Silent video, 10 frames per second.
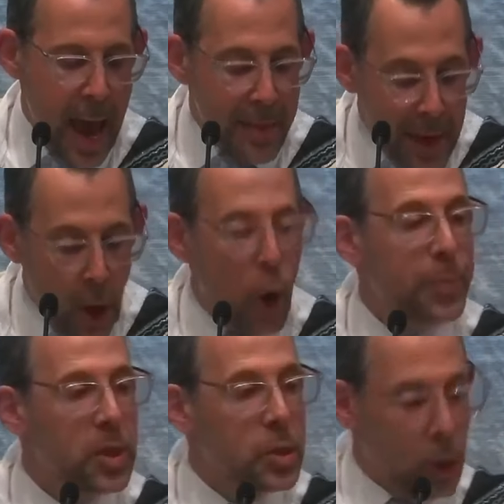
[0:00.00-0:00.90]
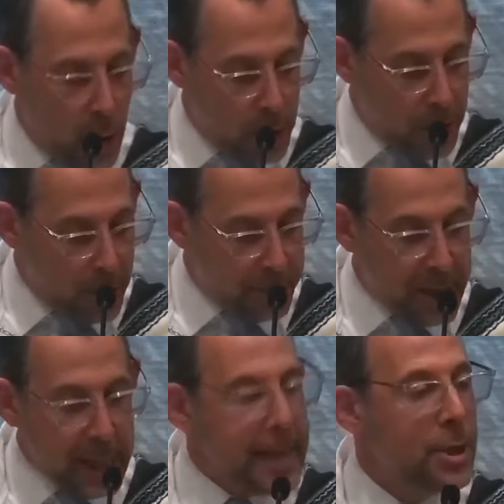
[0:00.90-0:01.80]
and they hoped to turn the
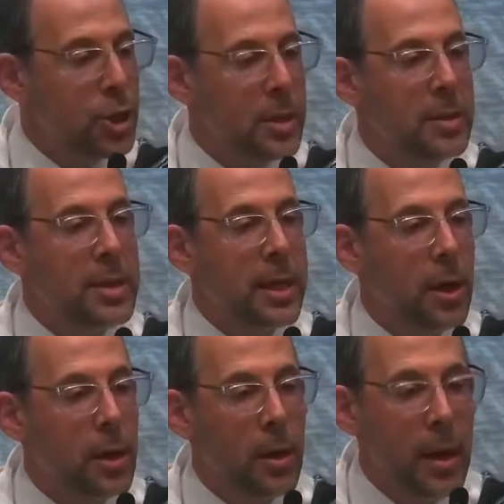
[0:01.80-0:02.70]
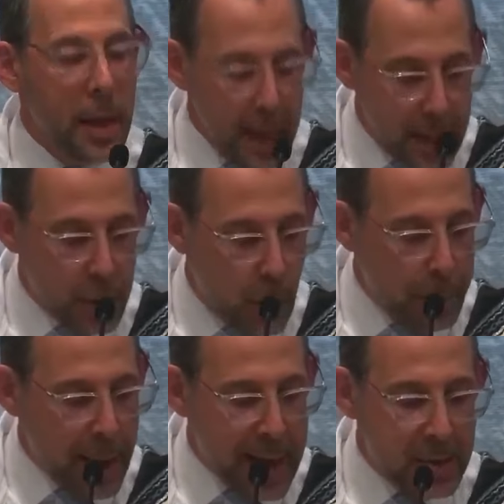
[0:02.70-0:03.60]
vacation dinner
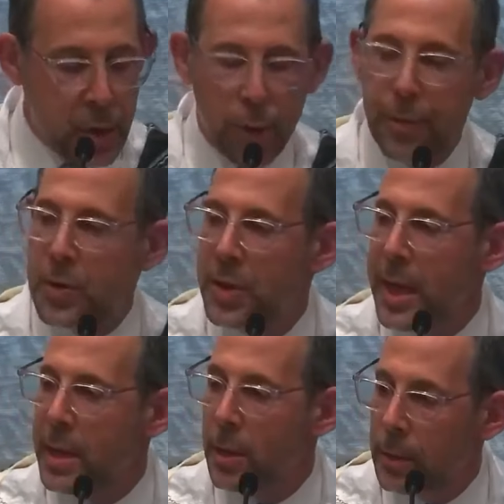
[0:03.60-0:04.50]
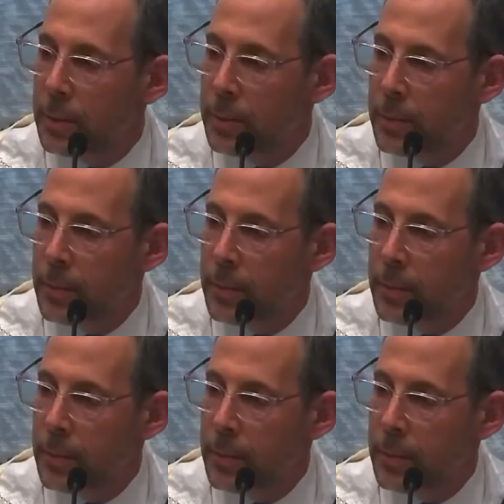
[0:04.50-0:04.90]
into a Passover Seder.